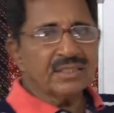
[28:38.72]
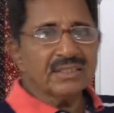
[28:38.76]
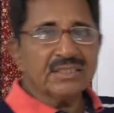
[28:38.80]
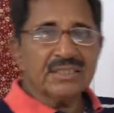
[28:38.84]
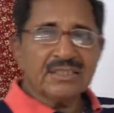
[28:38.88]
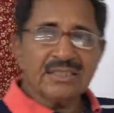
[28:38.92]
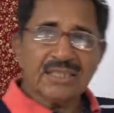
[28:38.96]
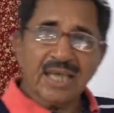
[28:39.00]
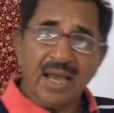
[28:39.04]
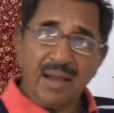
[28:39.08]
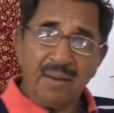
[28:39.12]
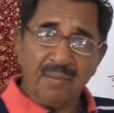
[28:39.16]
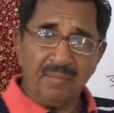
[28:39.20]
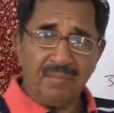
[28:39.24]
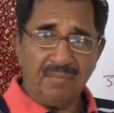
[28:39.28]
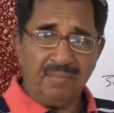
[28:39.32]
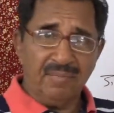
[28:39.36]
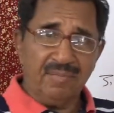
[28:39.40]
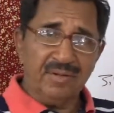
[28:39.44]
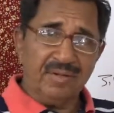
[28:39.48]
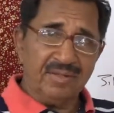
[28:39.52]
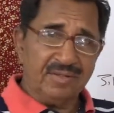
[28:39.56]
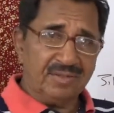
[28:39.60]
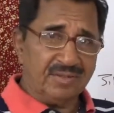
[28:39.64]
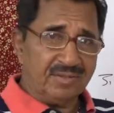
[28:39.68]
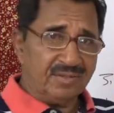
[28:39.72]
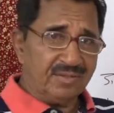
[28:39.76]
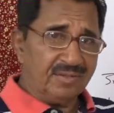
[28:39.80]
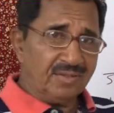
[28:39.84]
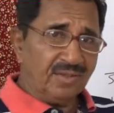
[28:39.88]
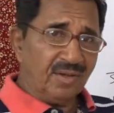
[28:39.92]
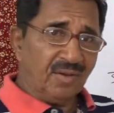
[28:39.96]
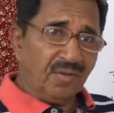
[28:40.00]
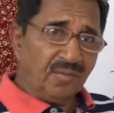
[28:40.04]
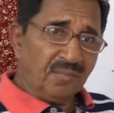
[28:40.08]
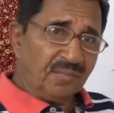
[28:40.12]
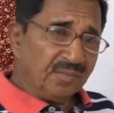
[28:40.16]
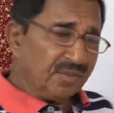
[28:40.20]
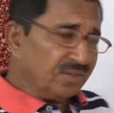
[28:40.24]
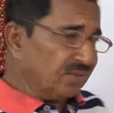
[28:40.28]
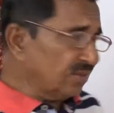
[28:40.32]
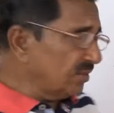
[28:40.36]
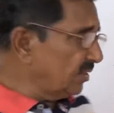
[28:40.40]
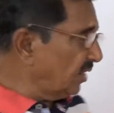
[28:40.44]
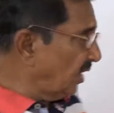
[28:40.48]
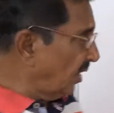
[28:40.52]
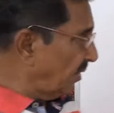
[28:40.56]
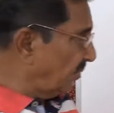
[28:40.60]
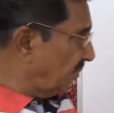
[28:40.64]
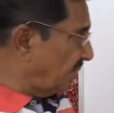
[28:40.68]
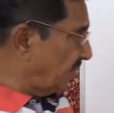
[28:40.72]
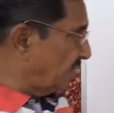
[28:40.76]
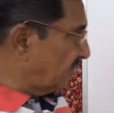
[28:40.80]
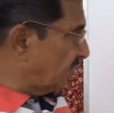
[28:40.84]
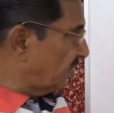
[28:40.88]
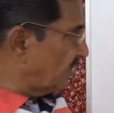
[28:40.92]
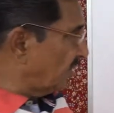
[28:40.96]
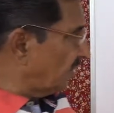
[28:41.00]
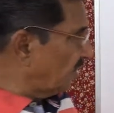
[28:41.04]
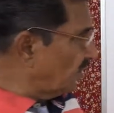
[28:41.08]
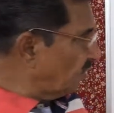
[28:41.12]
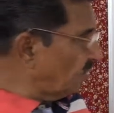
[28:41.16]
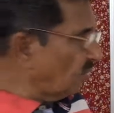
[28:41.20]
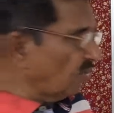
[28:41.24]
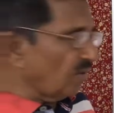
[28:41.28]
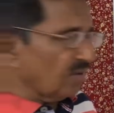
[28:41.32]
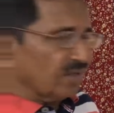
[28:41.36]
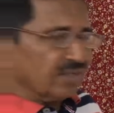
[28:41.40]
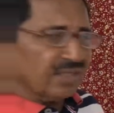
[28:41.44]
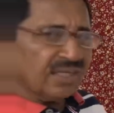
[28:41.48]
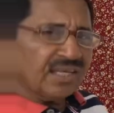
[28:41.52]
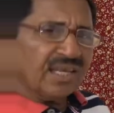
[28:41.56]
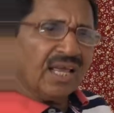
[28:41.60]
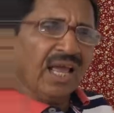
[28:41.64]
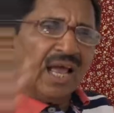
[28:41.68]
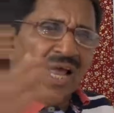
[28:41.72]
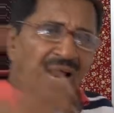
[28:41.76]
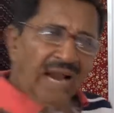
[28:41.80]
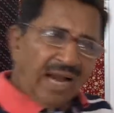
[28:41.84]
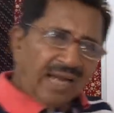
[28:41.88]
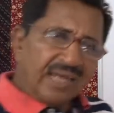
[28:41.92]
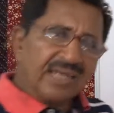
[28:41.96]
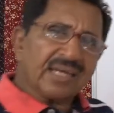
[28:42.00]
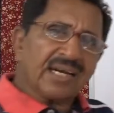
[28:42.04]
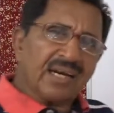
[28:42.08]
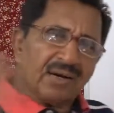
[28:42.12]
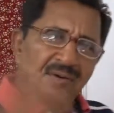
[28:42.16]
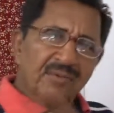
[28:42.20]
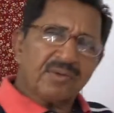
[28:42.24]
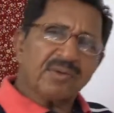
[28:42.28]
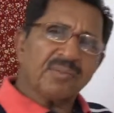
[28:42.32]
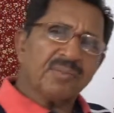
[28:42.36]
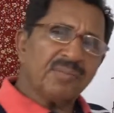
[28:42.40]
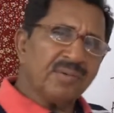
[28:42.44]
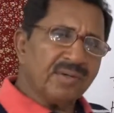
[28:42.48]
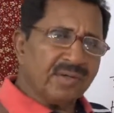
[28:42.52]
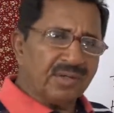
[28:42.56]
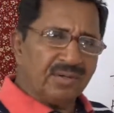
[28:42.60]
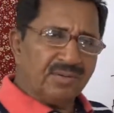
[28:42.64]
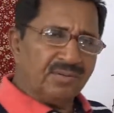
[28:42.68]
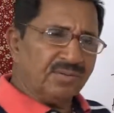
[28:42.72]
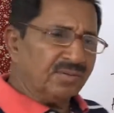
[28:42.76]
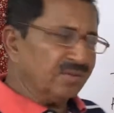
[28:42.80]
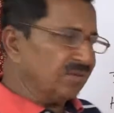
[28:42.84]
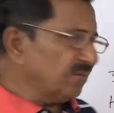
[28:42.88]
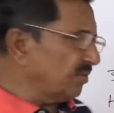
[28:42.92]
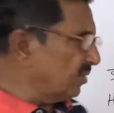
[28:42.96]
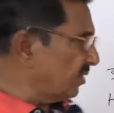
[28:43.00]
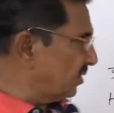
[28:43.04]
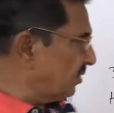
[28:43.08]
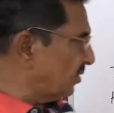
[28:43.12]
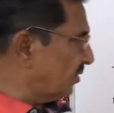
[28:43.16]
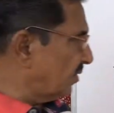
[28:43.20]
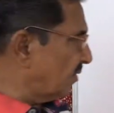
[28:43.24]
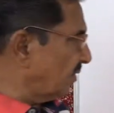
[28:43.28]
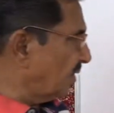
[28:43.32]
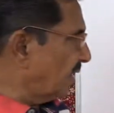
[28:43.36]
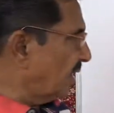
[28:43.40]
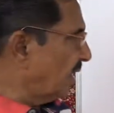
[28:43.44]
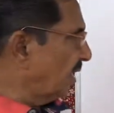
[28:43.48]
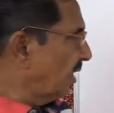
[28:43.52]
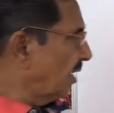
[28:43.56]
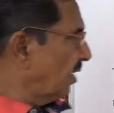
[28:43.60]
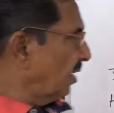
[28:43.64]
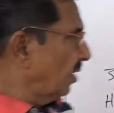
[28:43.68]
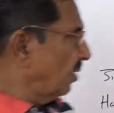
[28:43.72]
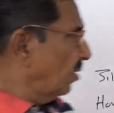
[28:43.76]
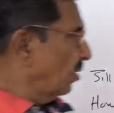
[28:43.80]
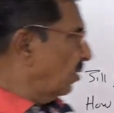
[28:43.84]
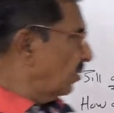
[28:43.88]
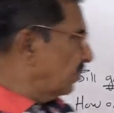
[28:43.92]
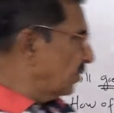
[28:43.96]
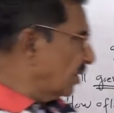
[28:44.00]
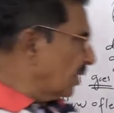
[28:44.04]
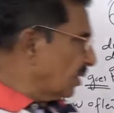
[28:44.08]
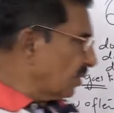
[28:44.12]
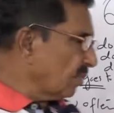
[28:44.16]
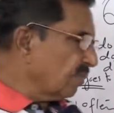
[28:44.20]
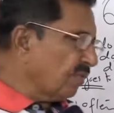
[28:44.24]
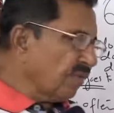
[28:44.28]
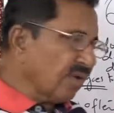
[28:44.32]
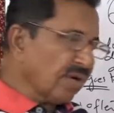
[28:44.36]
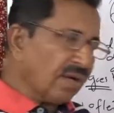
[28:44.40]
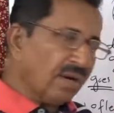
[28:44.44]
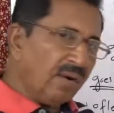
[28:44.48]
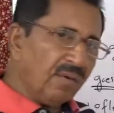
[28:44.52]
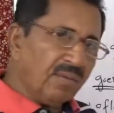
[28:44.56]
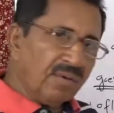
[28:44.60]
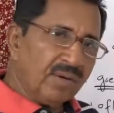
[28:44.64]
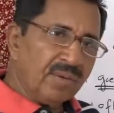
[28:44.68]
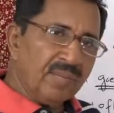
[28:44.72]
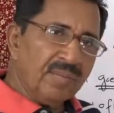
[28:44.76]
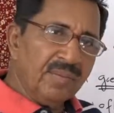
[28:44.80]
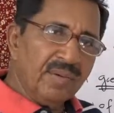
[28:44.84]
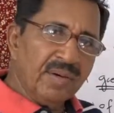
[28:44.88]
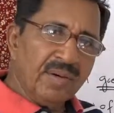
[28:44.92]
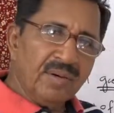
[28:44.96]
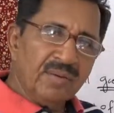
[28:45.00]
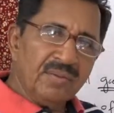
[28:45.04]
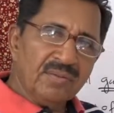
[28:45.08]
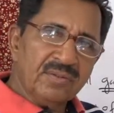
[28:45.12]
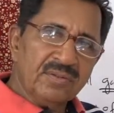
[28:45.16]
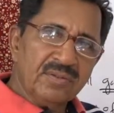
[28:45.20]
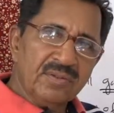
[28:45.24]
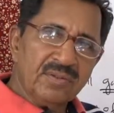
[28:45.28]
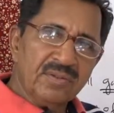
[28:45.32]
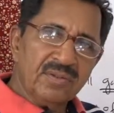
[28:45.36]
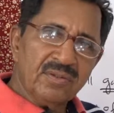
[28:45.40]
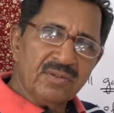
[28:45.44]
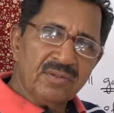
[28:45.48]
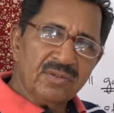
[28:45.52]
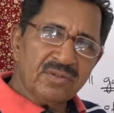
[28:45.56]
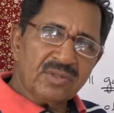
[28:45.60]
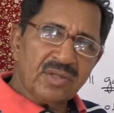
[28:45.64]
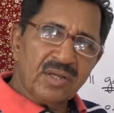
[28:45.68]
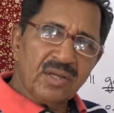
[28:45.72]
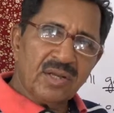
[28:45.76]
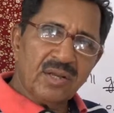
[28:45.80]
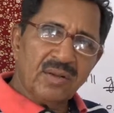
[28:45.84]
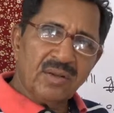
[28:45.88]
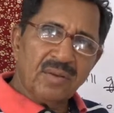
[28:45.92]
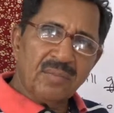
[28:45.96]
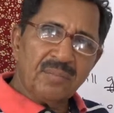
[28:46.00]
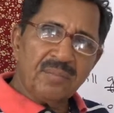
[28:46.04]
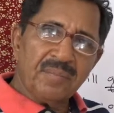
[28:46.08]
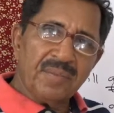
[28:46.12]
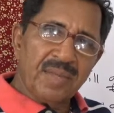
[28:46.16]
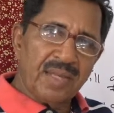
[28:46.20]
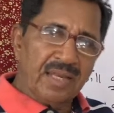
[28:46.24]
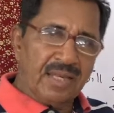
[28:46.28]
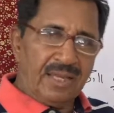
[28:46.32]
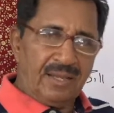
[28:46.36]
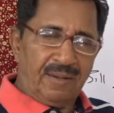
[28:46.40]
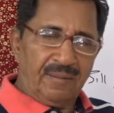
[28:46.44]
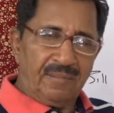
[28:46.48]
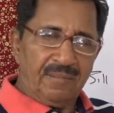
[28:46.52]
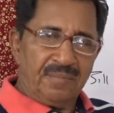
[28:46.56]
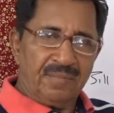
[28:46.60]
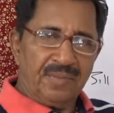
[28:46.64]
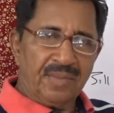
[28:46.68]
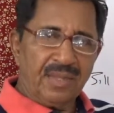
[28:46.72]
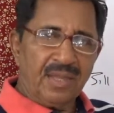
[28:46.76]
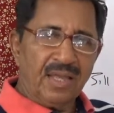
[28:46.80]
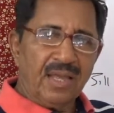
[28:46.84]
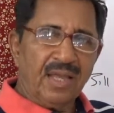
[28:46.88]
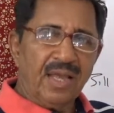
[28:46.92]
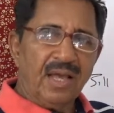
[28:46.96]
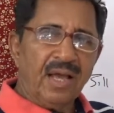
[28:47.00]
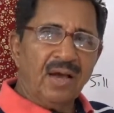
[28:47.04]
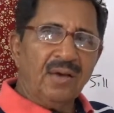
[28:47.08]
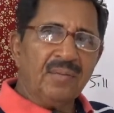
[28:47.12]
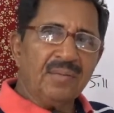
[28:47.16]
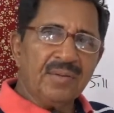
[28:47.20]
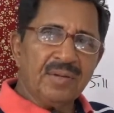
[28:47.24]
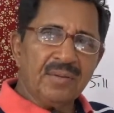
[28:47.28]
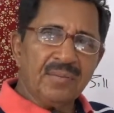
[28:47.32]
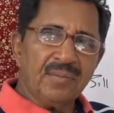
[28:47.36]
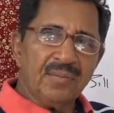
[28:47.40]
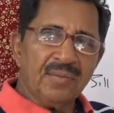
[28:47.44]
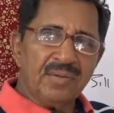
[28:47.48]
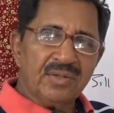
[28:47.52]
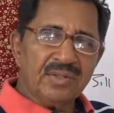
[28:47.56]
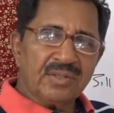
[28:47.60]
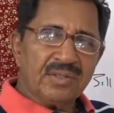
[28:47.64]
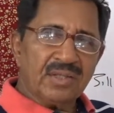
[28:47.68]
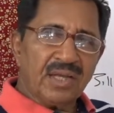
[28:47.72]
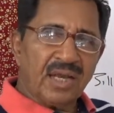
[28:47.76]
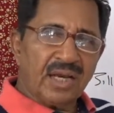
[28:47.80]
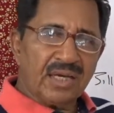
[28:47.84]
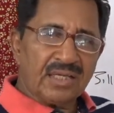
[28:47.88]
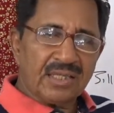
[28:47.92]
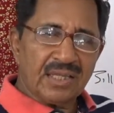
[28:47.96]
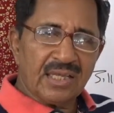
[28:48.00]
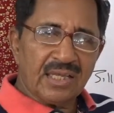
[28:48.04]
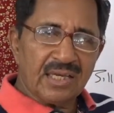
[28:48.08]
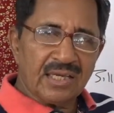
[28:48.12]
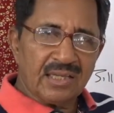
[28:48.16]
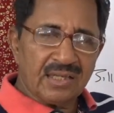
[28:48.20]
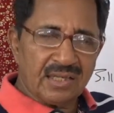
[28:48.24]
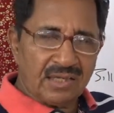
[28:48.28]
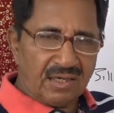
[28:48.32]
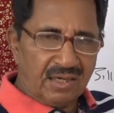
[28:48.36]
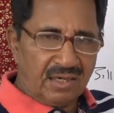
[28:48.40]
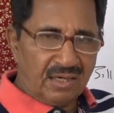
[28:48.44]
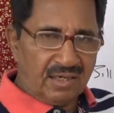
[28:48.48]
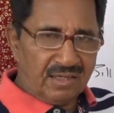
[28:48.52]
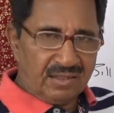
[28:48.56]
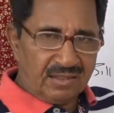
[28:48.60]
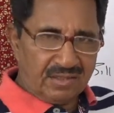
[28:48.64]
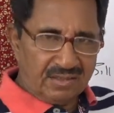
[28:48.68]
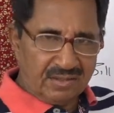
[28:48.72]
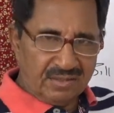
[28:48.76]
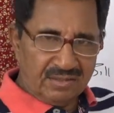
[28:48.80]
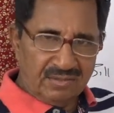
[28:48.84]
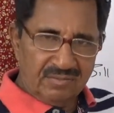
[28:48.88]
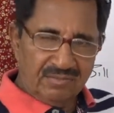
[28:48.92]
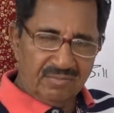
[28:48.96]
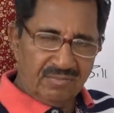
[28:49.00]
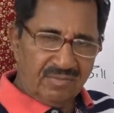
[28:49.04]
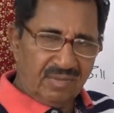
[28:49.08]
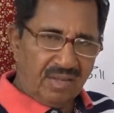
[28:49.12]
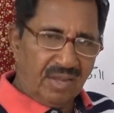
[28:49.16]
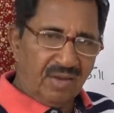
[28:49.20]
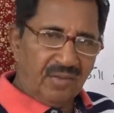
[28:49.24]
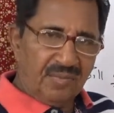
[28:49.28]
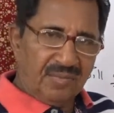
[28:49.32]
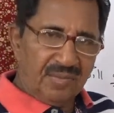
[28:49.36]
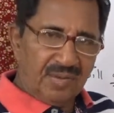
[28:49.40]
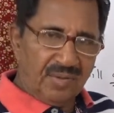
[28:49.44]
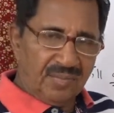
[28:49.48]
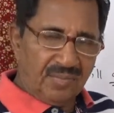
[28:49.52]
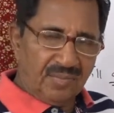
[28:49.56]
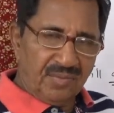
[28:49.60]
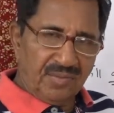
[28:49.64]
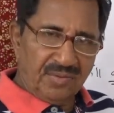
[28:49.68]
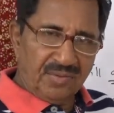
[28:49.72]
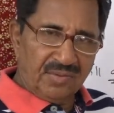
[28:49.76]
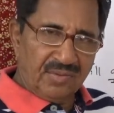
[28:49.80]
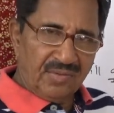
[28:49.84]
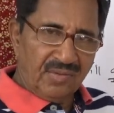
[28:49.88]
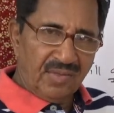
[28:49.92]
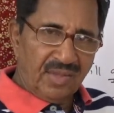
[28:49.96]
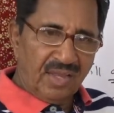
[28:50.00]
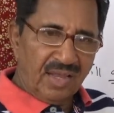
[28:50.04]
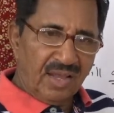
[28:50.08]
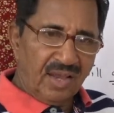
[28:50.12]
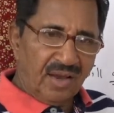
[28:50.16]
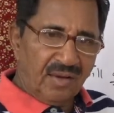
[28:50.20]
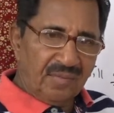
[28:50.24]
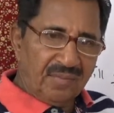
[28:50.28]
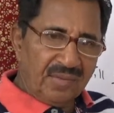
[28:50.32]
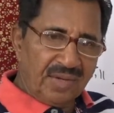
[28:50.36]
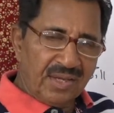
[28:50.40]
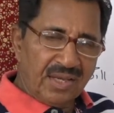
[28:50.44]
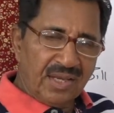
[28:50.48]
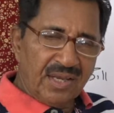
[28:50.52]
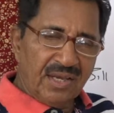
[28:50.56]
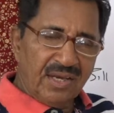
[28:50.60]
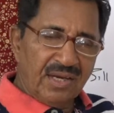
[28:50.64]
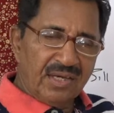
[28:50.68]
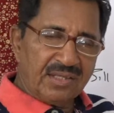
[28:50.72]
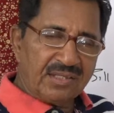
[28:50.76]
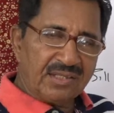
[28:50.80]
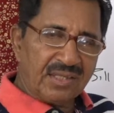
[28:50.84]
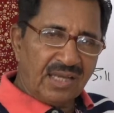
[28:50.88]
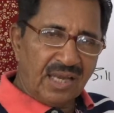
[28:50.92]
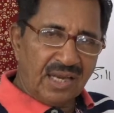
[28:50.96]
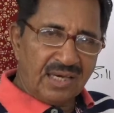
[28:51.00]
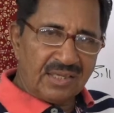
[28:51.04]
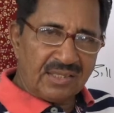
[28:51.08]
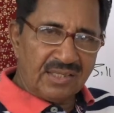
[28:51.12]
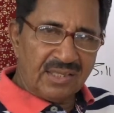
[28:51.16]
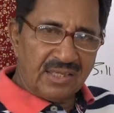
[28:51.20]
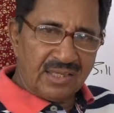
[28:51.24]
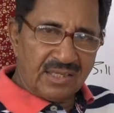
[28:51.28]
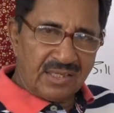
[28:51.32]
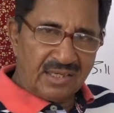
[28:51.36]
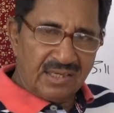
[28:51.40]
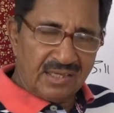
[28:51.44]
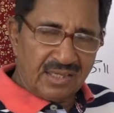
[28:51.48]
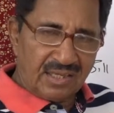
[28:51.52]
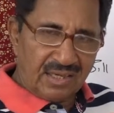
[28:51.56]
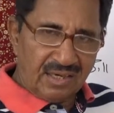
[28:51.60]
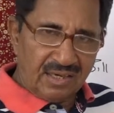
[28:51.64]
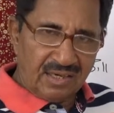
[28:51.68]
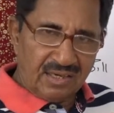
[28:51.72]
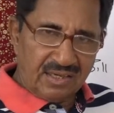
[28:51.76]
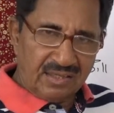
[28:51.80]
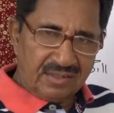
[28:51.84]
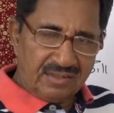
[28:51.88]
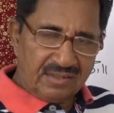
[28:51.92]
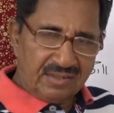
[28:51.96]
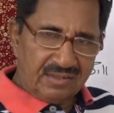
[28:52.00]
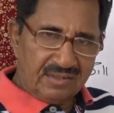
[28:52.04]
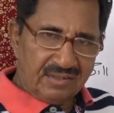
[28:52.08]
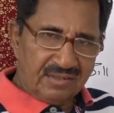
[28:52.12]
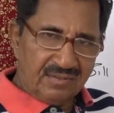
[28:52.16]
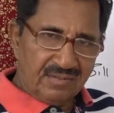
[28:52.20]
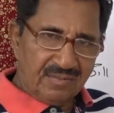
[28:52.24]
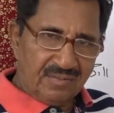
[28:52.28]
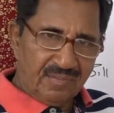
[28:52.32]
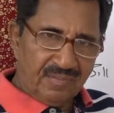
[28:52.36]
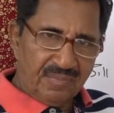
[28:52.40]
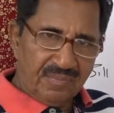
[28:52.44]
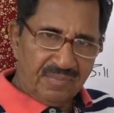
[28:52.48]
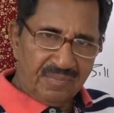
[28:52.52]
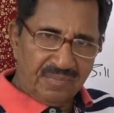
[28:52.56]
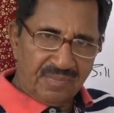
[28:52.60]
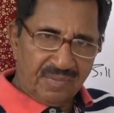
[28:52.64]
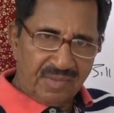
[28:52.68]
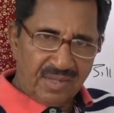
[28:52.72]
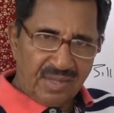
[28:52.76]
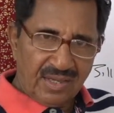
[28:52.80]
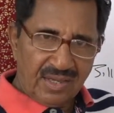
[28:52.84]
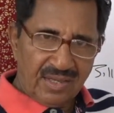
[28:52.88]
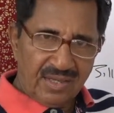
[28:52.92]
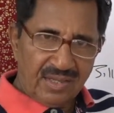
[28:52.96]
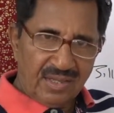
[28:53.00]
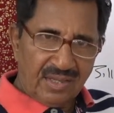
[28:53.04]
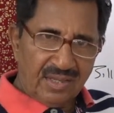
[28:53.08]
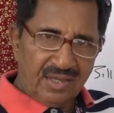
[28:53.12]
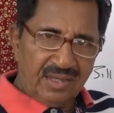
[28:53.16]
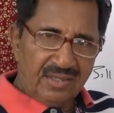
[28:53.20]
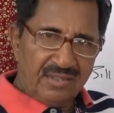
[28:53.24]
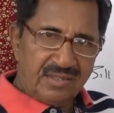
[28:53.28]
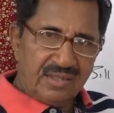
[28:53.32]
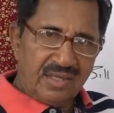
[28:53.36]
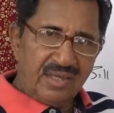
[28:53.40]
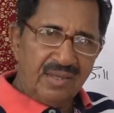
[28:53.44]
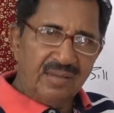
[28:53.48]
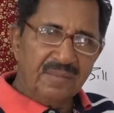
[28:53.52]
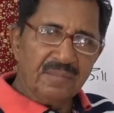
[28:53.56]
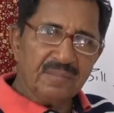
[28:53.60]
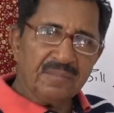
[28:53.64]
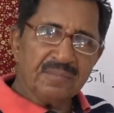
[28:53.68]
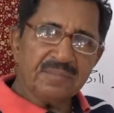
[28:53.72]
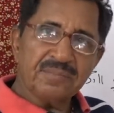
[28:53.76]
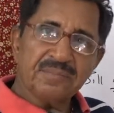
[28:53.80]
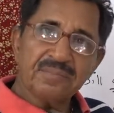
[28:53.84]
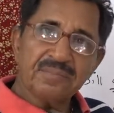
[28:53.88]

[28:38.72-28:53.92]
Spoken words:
jam? Yes. How much jam? All the uncountable nouns. Yes. Then for countable nouns, say many. How many boys are there in the class? How many boys? How many girls are there in the class? Then you say,